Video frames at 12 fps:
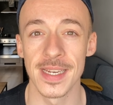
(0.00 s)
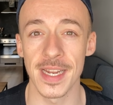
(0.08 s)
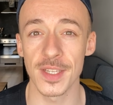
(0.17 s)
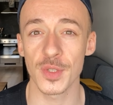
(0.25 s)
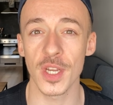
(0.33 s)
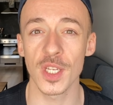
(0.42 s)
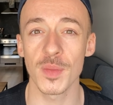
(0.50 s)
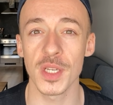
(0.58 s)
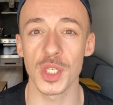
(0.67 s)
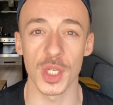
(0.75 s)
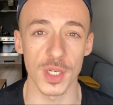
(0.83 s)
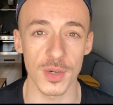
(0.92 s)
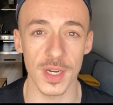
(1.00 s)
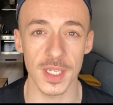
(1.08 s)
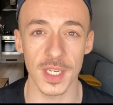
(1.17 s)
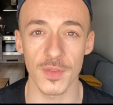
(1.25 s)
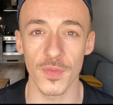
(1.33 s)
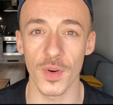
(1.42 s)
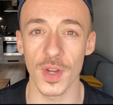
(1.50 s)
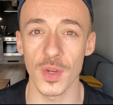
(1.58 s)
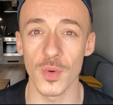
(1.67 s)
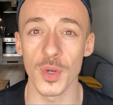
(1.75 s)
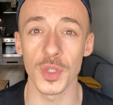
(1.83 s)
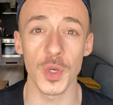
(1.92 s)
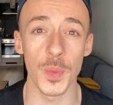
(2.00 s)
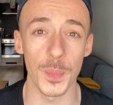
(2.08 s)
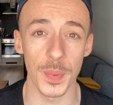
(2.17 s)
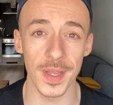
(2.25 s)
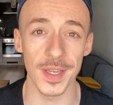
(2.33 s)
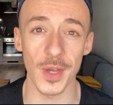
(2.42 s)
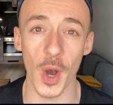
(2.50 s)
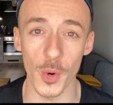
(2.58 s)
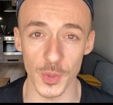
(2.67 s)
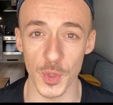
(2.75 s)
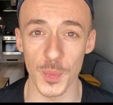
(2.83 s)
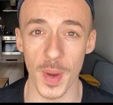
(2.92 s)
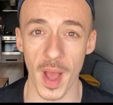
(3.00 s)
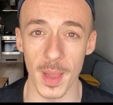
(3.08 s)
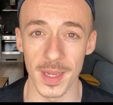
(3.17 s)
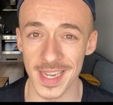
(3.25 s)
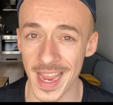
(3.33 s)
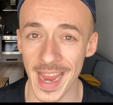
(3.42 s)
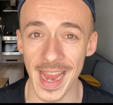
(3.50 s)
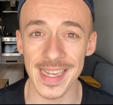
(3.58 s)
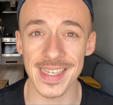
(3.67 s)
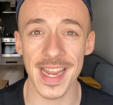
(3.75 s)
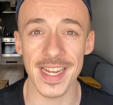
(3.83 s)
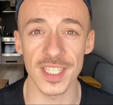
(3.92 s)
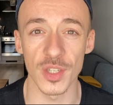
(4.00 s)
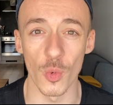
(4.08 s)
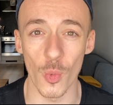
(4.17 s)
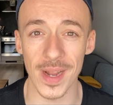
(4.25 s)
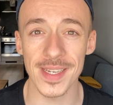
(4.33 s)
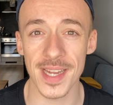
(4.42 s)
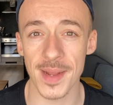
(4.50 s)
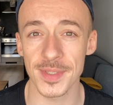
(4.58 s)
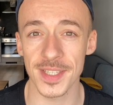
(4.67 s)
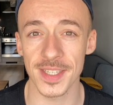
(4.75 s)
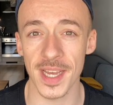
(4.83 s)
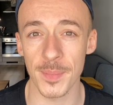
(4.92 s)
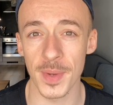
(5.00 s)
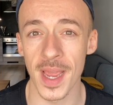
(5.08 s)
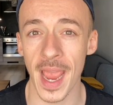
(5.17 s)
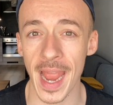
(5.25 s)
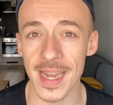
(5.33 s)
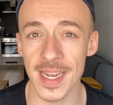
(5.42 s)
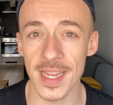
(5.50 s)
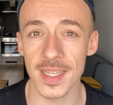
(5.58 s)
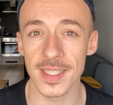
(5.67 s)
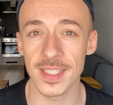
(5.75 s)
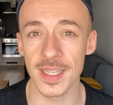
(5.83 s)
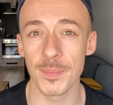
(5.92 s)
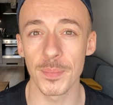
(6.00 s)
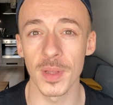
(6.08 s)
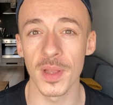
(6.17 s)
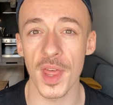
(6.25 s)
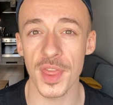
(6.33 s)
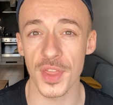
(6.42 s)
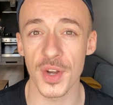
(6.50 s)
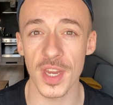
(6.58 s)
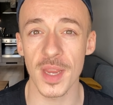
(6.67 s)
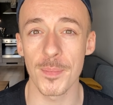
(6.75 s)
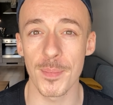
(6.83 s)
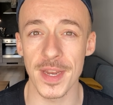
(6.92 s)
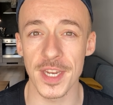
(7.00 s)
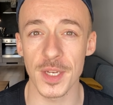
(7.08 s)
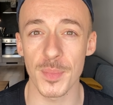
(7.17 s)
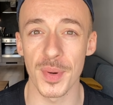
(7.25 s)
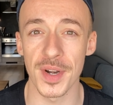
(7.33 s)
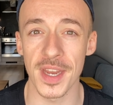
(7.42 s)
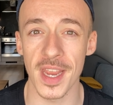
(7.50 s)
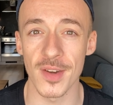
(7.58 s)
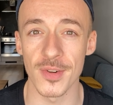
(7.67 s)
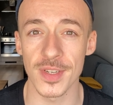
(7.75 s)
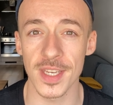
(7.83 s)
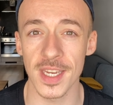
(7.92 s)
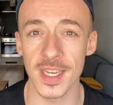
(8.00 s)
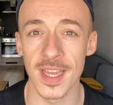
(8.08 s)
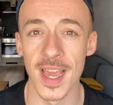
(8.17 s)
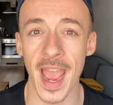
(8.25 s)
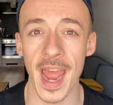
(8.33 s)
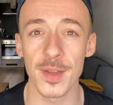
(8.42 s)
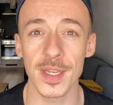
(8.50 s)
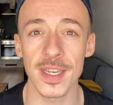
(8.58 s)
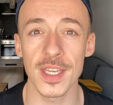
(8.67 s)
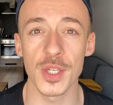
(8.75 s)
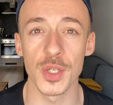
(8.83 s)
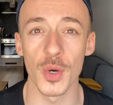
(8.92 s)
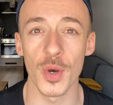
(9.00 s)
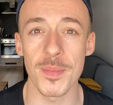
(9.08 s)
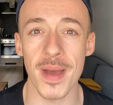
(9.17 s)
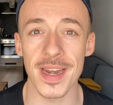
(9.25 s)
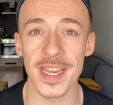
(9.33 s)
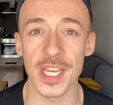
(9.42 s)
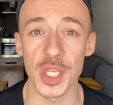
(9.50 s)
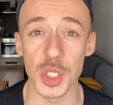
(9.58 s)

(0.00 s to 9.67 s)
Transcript: that is going to be generating for you on complete autopilot. It takes one time setup and then simple three minute per day routine, and you can enjoy money